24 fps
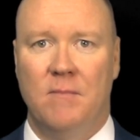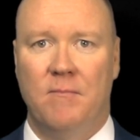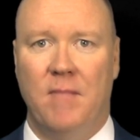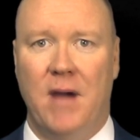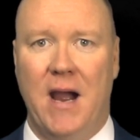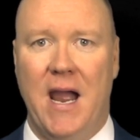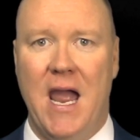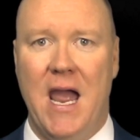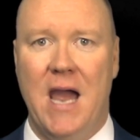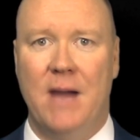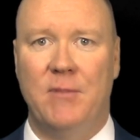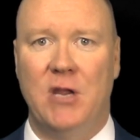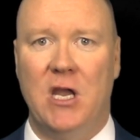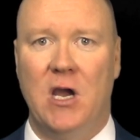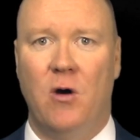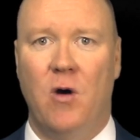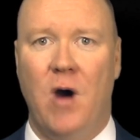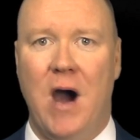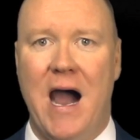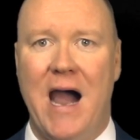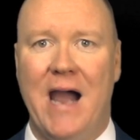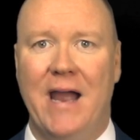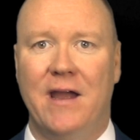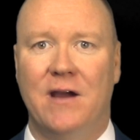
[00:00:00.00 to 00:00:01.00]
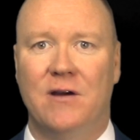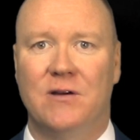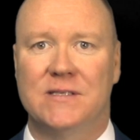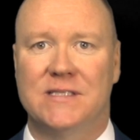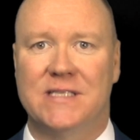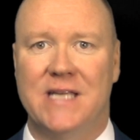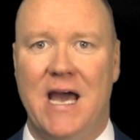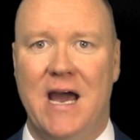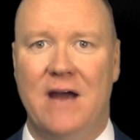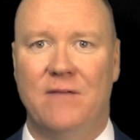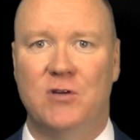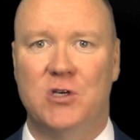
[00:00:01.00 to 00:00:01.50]
Miami, Ohio
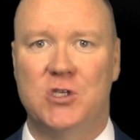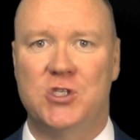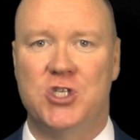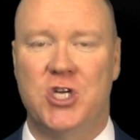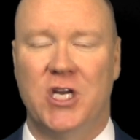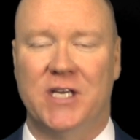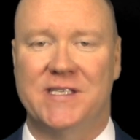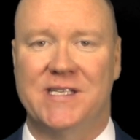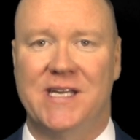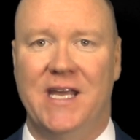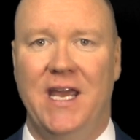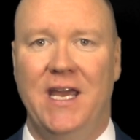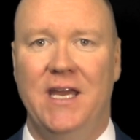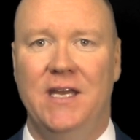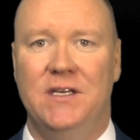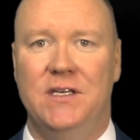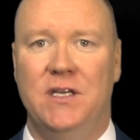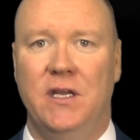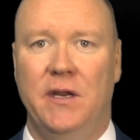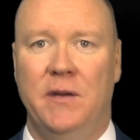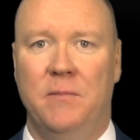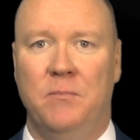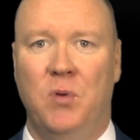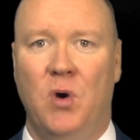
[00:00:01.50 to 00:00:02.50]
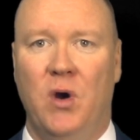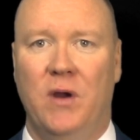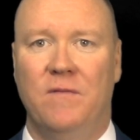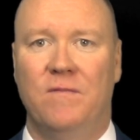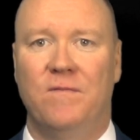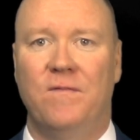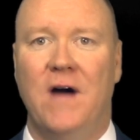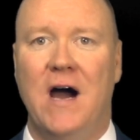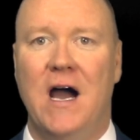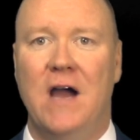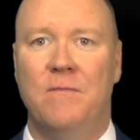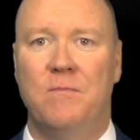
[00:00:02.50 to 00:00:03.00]
has averaged just
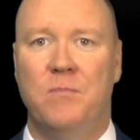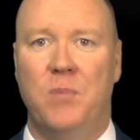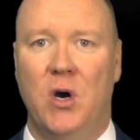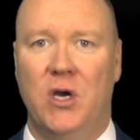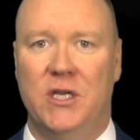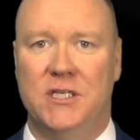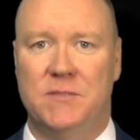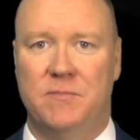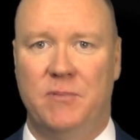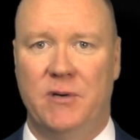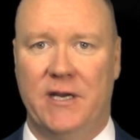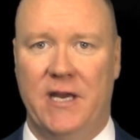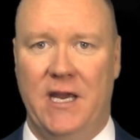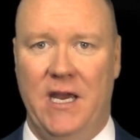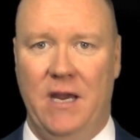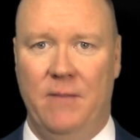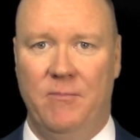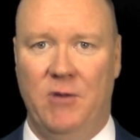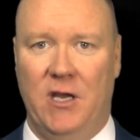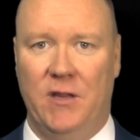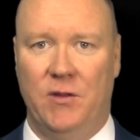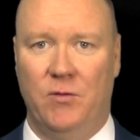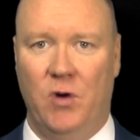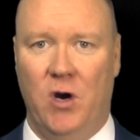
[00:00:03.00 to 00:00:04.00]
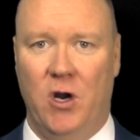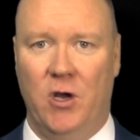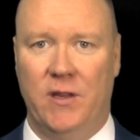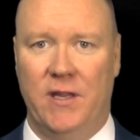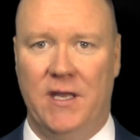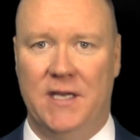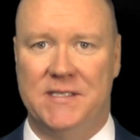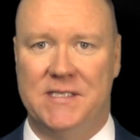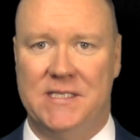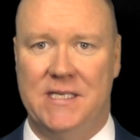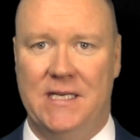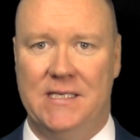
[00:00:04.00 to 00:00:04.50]
18.5 points per game on the road
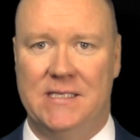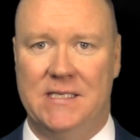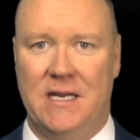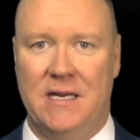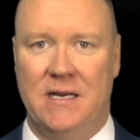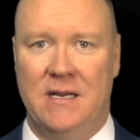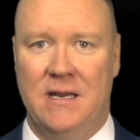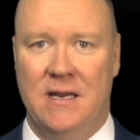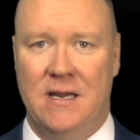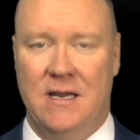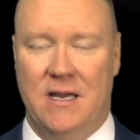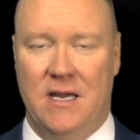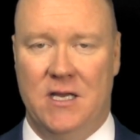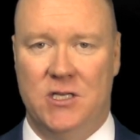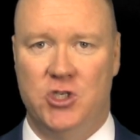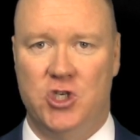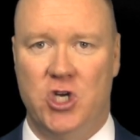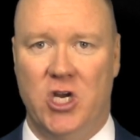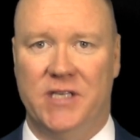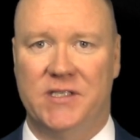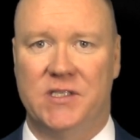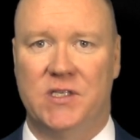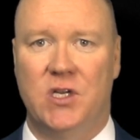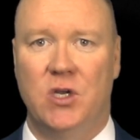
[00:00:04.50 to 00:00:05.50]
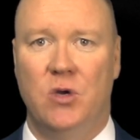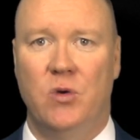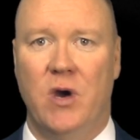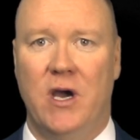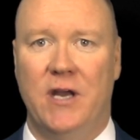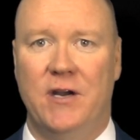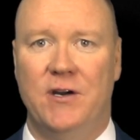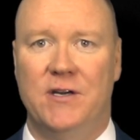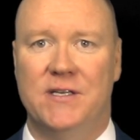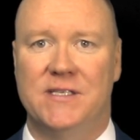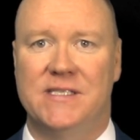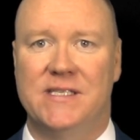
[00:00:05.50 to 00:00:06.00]
this season, and just
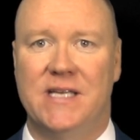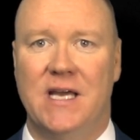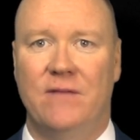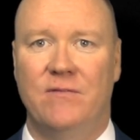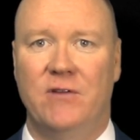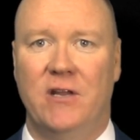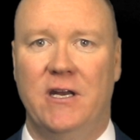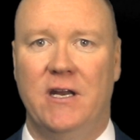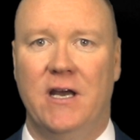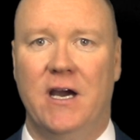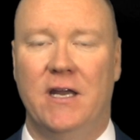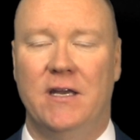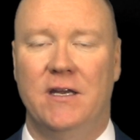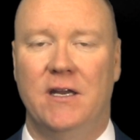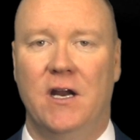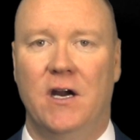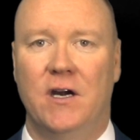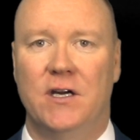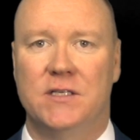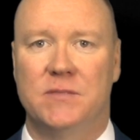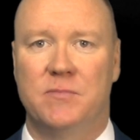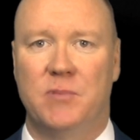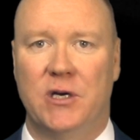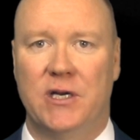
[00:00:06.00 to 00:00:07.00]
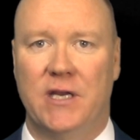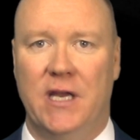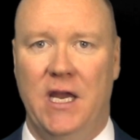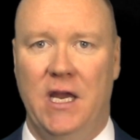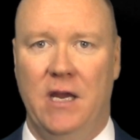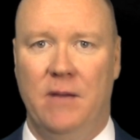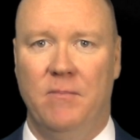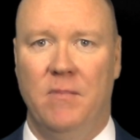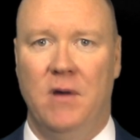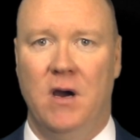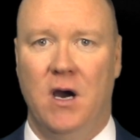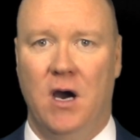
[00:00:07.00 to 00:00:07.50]
279 yards per
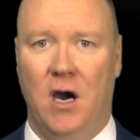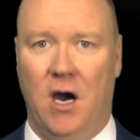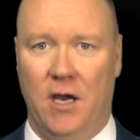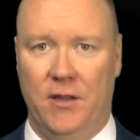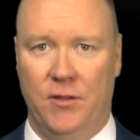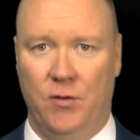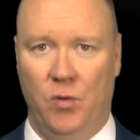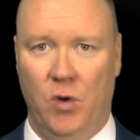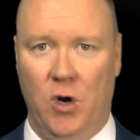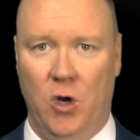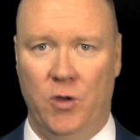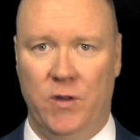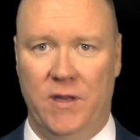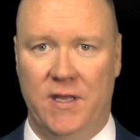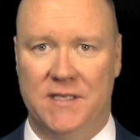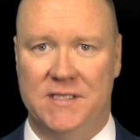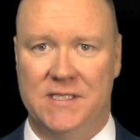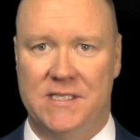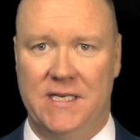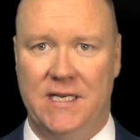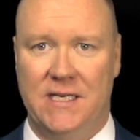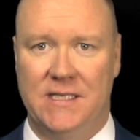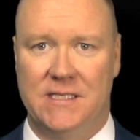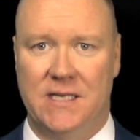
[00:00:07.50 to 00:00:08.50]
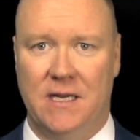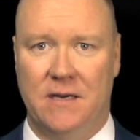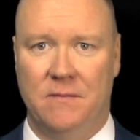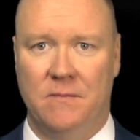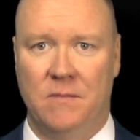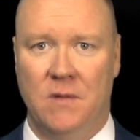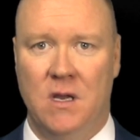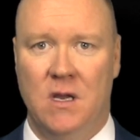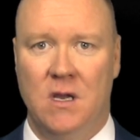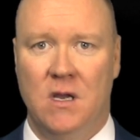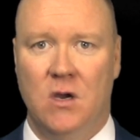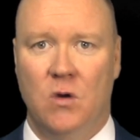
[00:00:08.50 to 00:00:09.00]
game on the road this
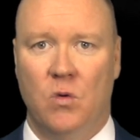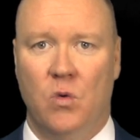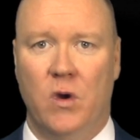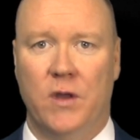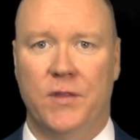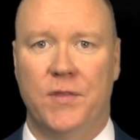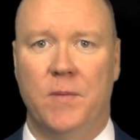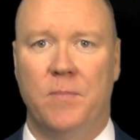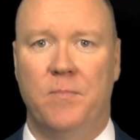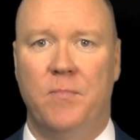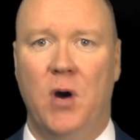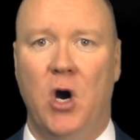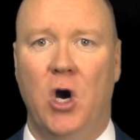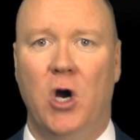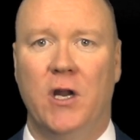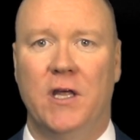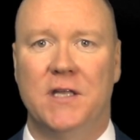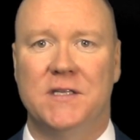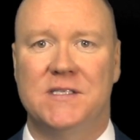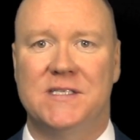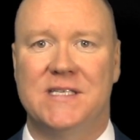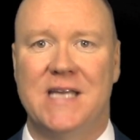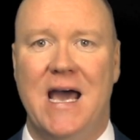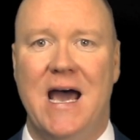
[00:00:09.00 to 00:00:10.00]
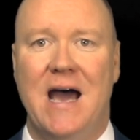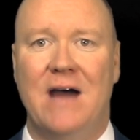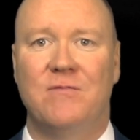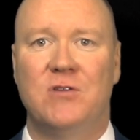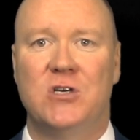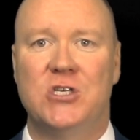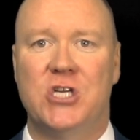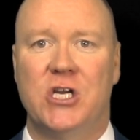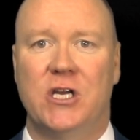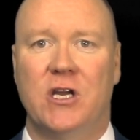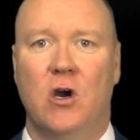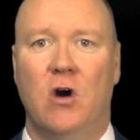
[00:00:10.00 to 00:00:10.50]
season, with opponents
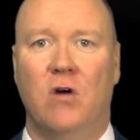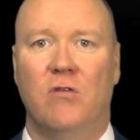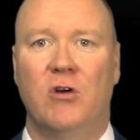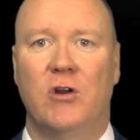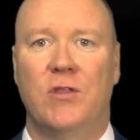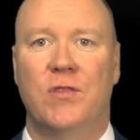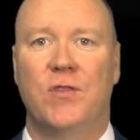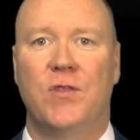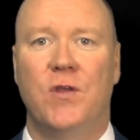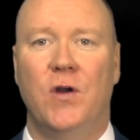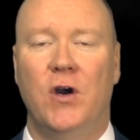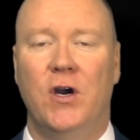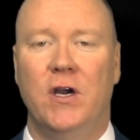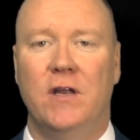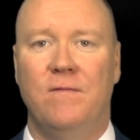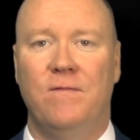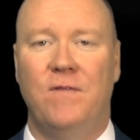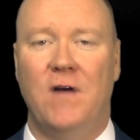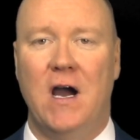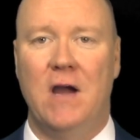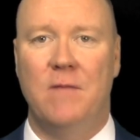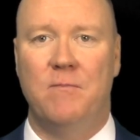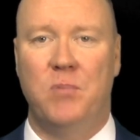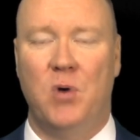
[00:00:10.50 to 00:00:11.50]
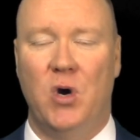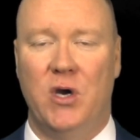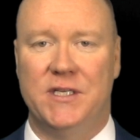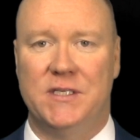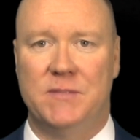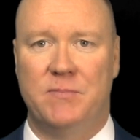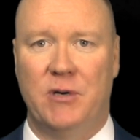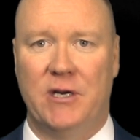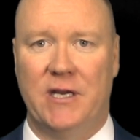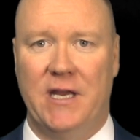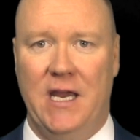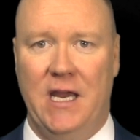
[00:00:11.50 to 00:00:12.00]
averaging over 35
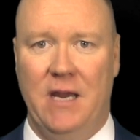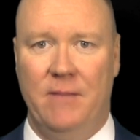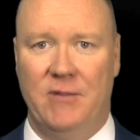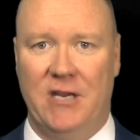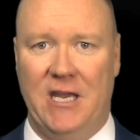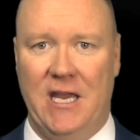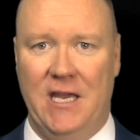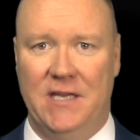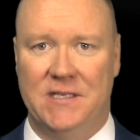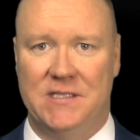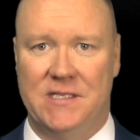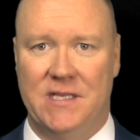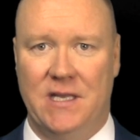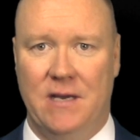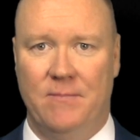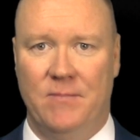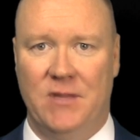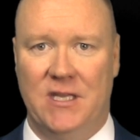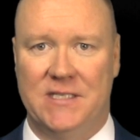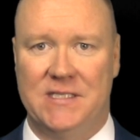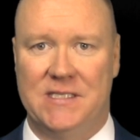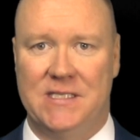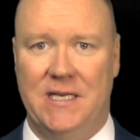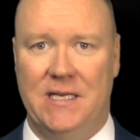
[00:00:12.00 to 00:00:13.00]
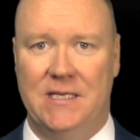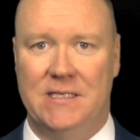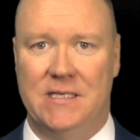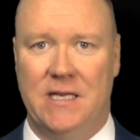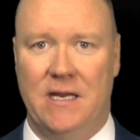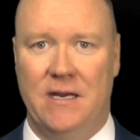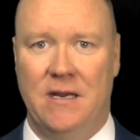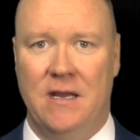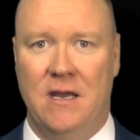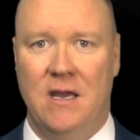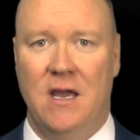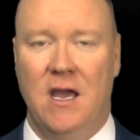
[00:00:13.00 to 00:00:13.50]
points per game against them this
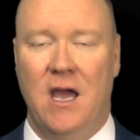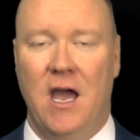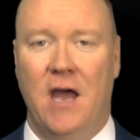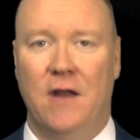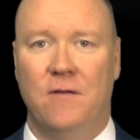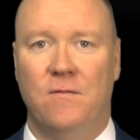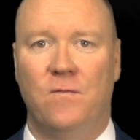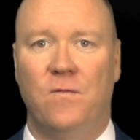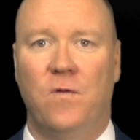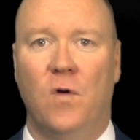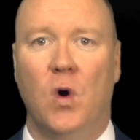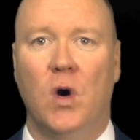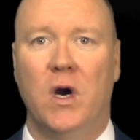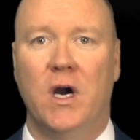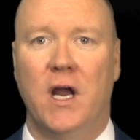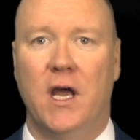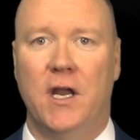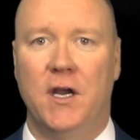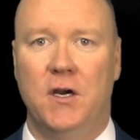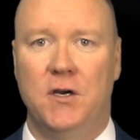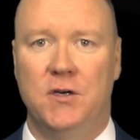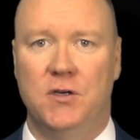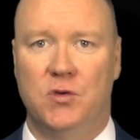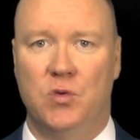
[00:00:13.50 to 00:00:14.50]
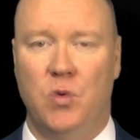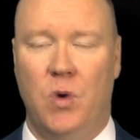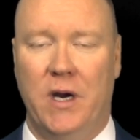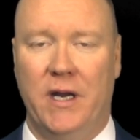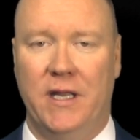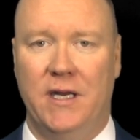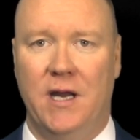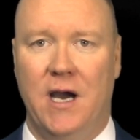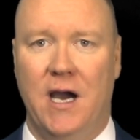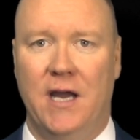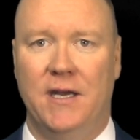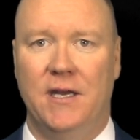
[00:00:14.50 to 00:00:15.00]
season, and
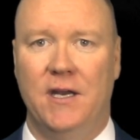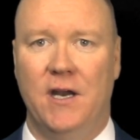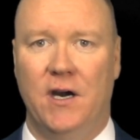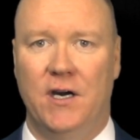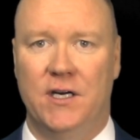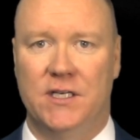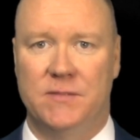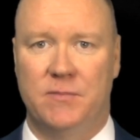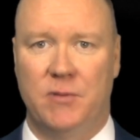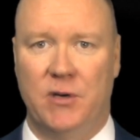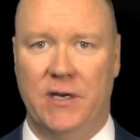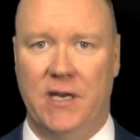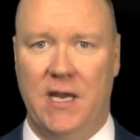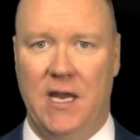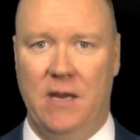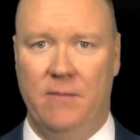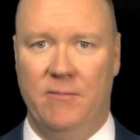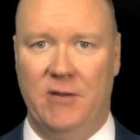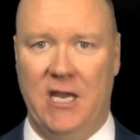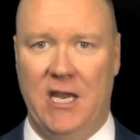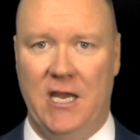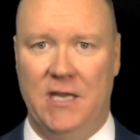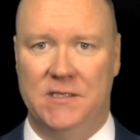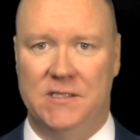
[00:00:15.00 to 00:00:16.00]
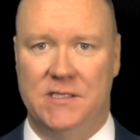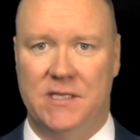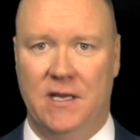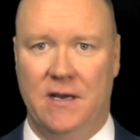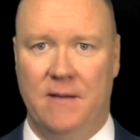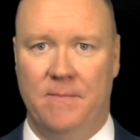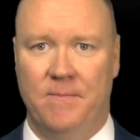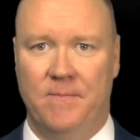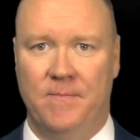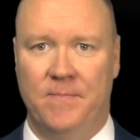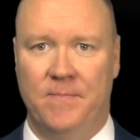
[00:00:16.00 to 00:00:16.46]
429 yards per game against them.